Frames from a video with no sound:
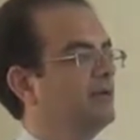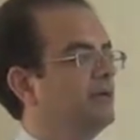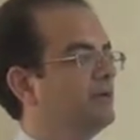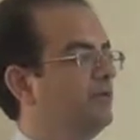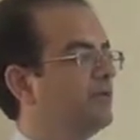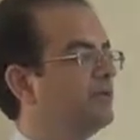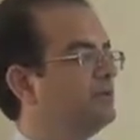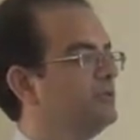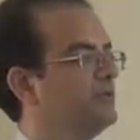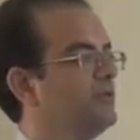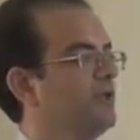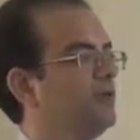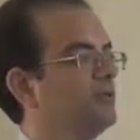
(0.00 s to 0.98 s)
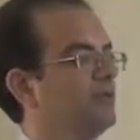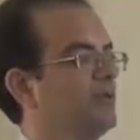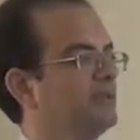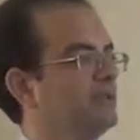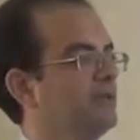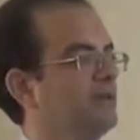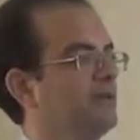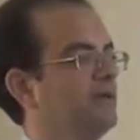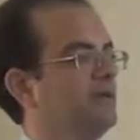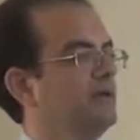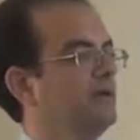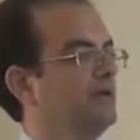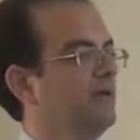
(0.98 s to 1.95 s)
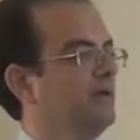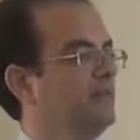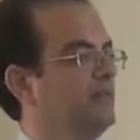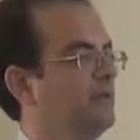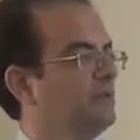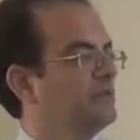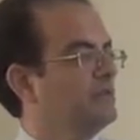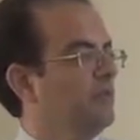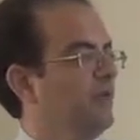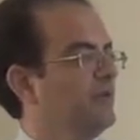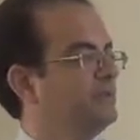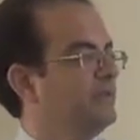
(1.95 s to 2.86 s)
important to know that there is a way